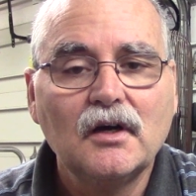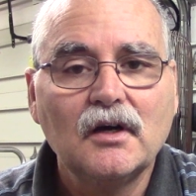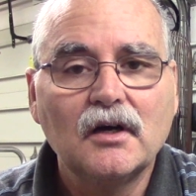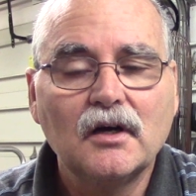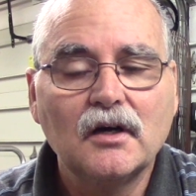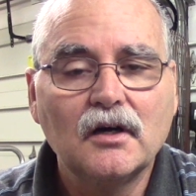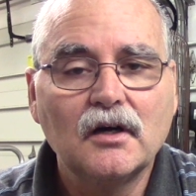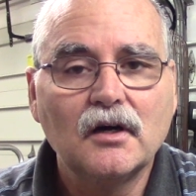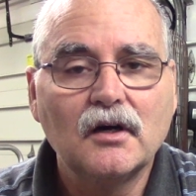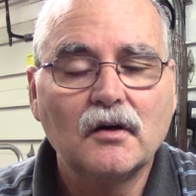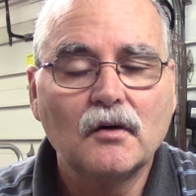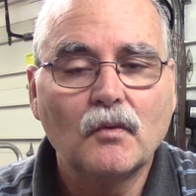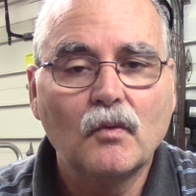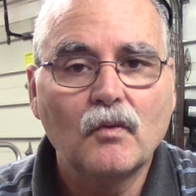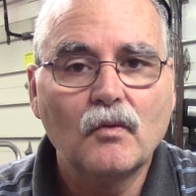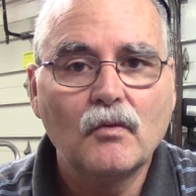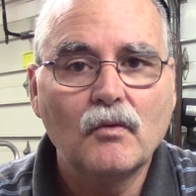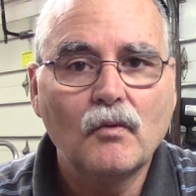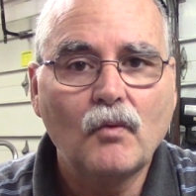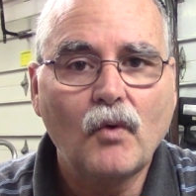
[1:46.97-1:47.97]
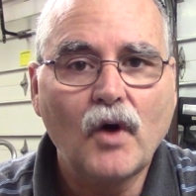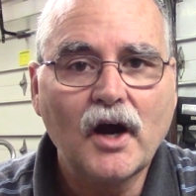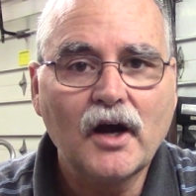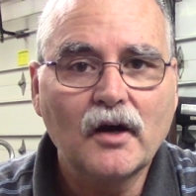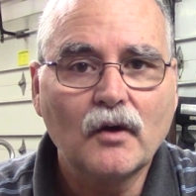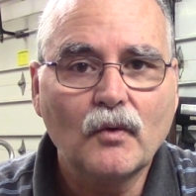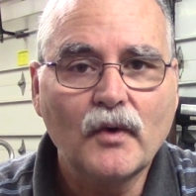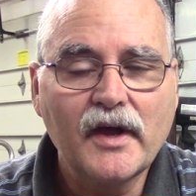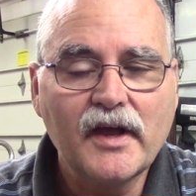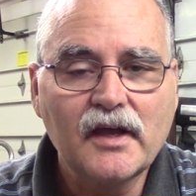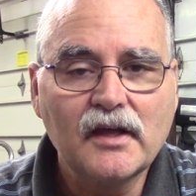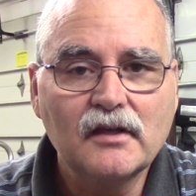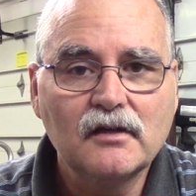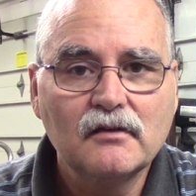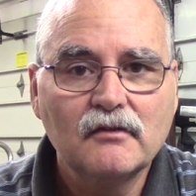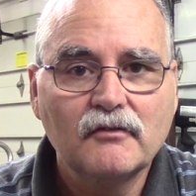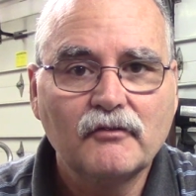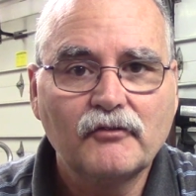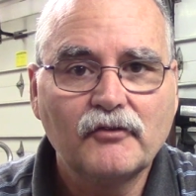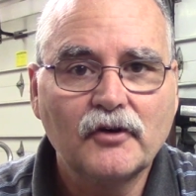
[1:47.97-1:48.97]

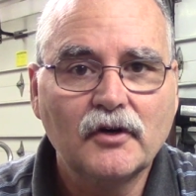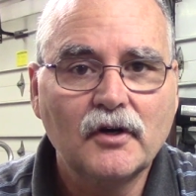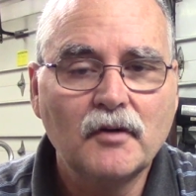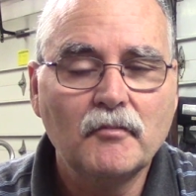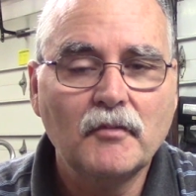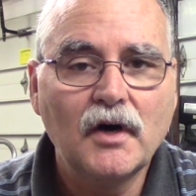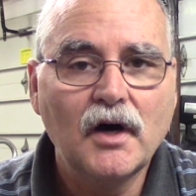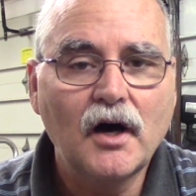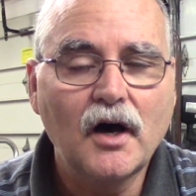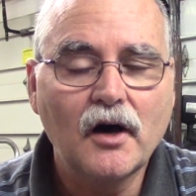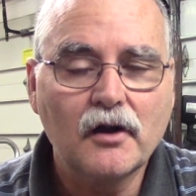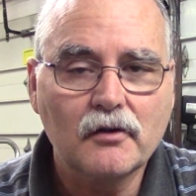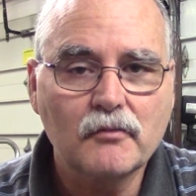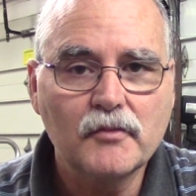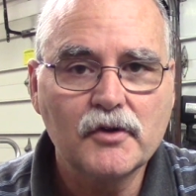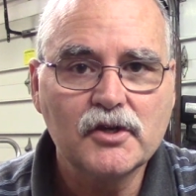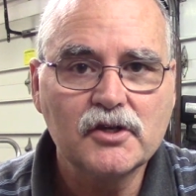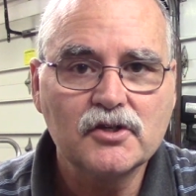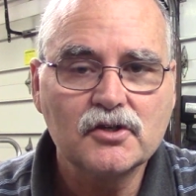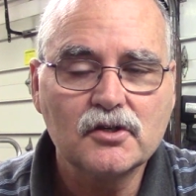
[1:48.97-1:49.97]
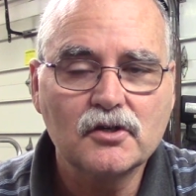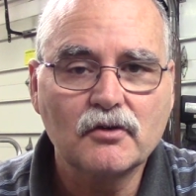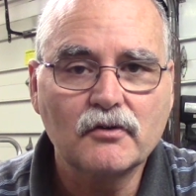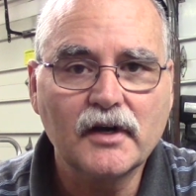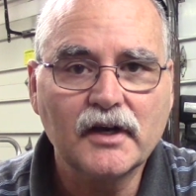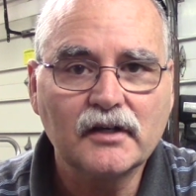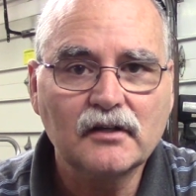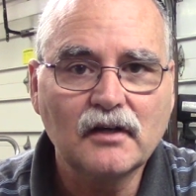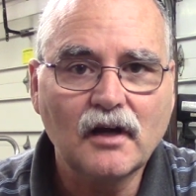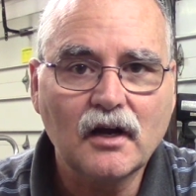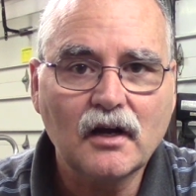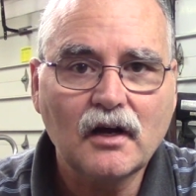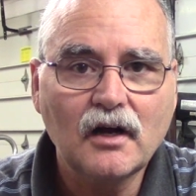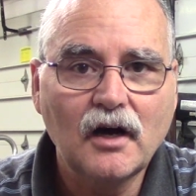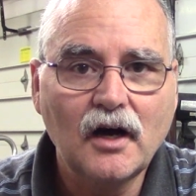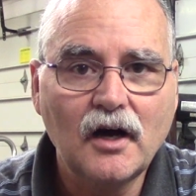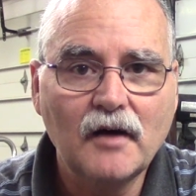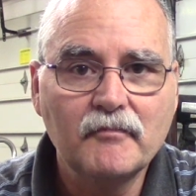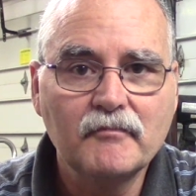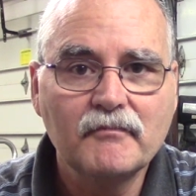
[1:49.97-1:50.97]
Wireway from
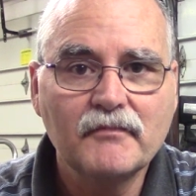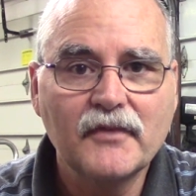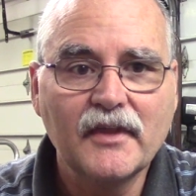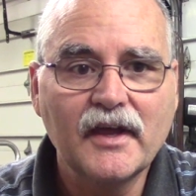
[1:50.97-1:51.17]
AutomationDirect.com.